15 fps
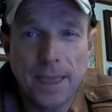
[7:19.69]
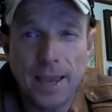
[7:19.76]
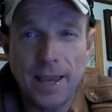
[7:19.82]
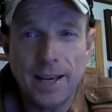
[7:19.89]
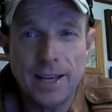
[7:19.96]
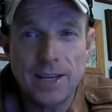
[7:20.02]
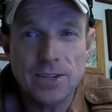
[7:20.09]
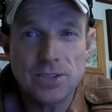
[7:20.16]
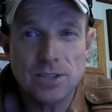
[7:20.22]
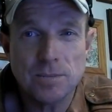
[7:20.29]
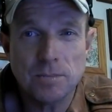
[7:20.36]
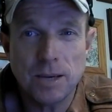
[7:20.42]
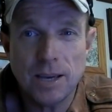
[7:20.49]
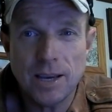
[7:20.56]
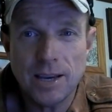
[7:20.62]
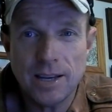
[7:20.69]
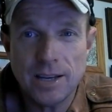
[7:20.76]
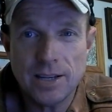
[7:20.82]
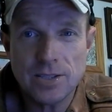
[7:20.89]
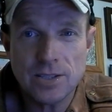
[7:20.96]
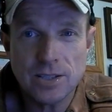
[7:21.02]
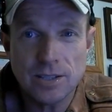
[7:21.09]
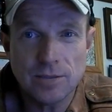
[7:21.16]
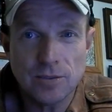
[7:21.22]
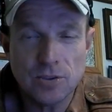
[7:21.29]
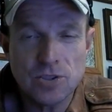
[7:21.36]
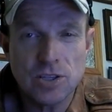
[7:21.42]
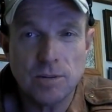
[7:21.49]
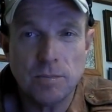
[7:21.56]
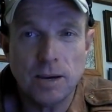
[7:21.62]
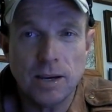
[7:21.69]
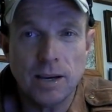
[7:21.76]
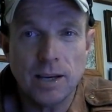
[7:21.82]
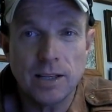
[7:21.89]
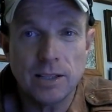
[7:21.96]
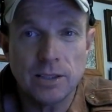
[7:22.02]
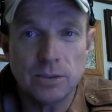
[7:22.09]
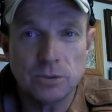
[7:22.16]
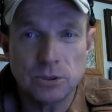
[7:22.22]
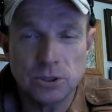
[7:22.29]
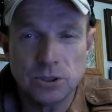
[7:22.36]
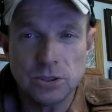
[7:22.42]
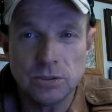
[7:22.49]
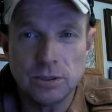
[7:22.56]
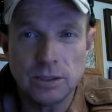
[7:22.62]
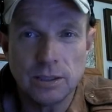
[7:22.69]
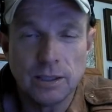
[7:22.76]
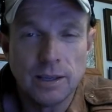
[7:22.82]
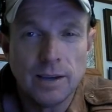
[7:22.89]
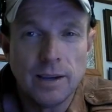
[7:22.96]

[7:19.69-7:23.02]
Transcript: and he said, man, the first time I got into a shooting,